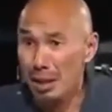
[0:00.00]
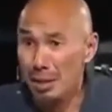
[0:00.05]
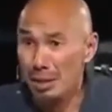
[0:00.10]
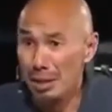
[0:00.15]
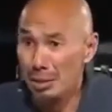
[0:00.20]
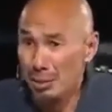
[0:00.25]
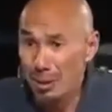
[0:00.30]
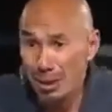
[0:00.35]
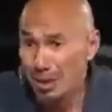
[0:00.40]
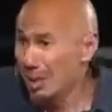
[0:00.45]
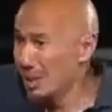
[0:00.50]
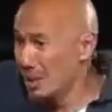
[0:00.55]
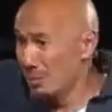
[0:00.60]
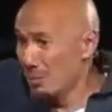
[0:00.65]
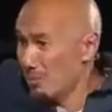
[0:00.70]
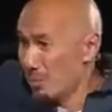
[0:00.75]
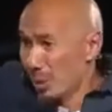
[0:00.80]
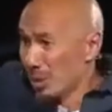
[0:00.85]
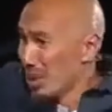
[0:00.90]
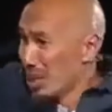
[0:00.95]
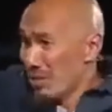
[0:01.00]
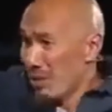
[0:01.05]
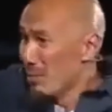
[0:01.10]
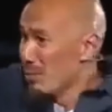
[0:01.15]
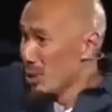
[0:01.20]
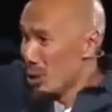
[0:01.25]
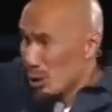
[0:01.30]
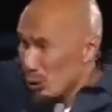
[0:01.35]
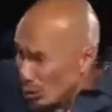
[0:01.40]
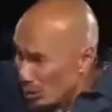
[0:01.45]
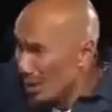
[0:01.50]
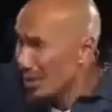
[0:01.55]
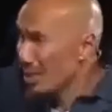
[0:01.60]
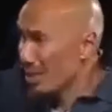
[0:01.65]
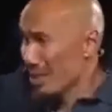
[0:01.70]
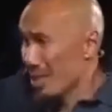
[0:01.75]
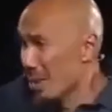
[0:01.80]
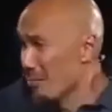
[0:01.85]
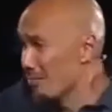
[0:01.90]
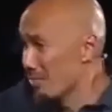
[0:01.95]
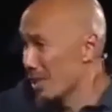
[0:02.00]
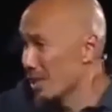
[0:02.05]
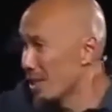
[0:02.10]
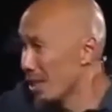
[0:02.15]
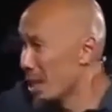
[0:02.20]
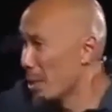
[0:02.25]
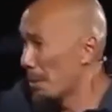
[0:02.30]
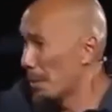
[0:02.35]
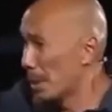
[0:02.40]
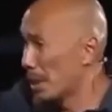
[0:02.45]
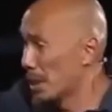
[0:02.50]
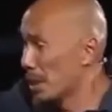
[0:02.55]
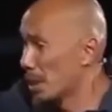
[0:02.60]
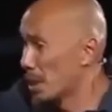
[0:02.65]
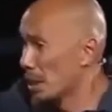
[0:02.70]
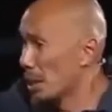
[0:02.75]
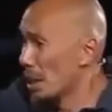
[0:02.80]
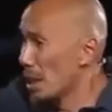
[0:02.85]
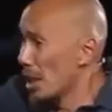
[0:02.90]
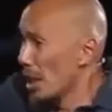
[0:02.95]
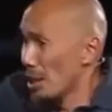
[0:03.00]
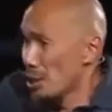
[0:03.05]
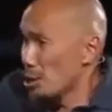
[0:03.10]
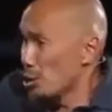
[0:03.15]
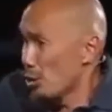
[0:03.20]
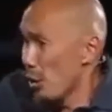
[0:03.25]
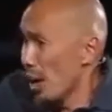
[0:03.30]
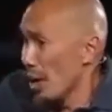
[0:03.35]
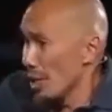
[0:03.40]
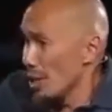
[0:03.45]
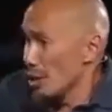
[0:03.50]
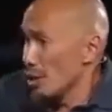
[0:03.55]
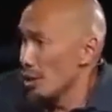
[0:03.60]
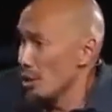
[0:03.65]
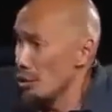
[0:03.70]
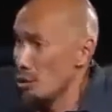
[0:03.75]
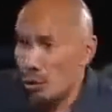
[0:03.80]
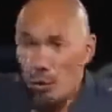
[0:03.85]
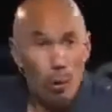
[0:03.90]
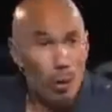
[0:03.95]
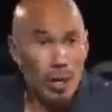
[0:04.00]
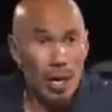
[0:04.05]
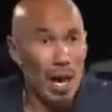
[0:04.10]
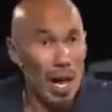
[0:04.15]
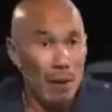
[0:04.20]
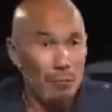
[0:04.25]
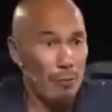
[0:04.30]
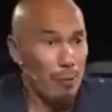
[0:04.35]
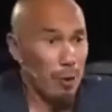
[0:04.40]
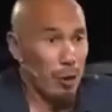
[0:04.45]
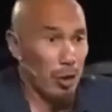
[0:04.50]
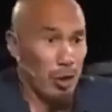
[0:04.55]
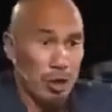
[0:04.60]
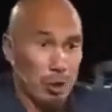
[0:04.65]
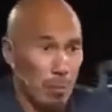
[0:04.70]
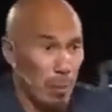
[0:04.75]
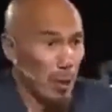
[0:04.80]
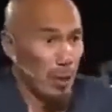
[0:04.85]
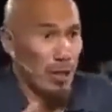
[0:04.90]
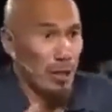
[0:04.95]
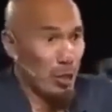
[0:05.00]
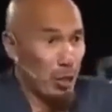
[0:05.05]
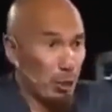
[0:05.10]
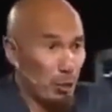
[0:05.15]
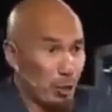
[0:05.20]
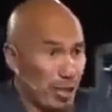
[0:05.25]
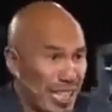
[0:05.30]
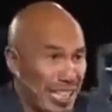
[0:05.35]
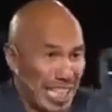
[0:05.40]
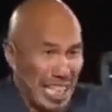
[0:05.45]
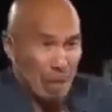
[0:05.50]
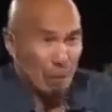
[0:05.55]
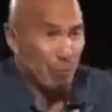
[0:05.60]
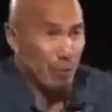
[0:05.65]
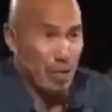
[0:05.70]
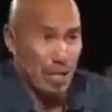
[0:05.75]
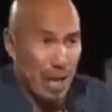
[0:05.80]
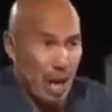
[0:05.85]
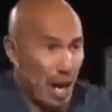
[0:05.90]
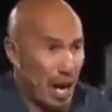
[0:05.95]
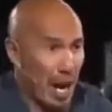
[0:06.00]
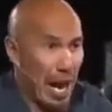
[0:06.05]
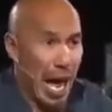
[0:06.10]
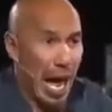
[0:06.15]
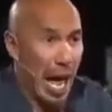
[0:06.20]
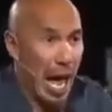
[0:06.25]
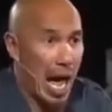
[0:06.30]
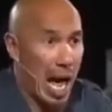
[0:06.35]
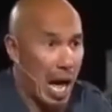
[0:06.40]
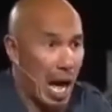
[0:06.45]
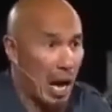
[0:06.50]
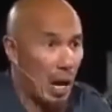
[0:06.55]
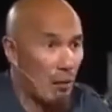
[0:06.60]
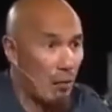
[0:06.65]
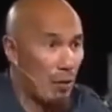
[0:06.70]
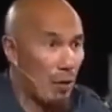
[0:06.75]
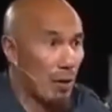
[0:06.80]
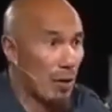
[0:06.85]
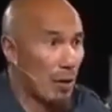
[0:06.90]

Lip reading: to really believe I'm doing something up here and trying to use whatever spiritual gift I have